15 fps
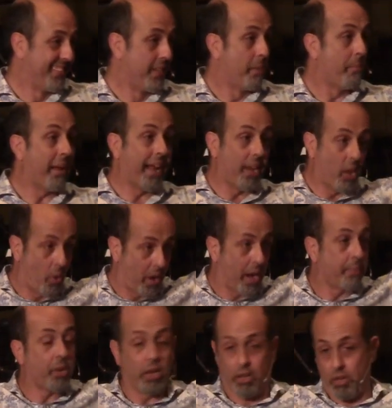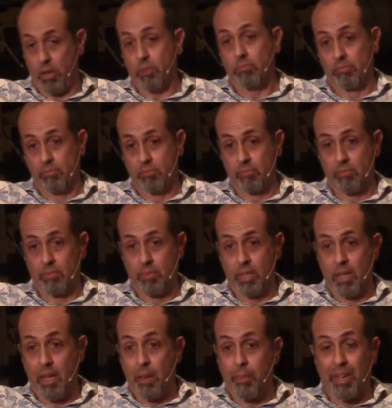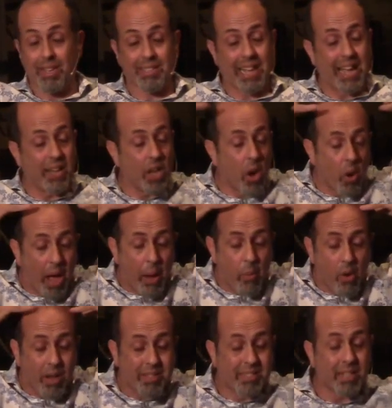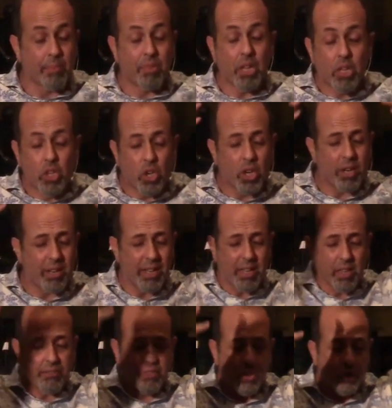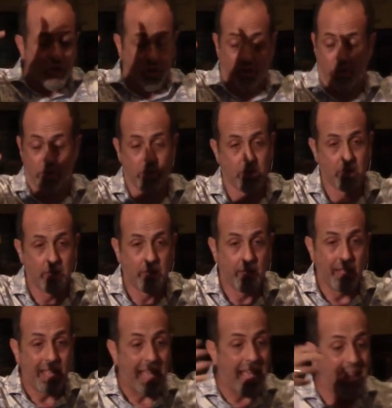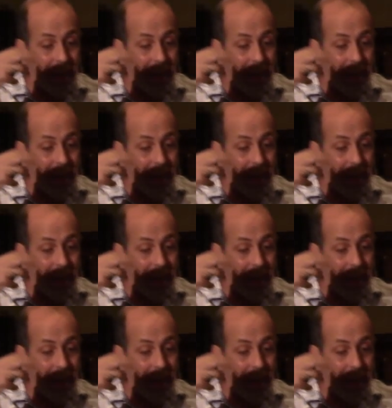but I know what I'm going to do. Because I know I want something good in the future, and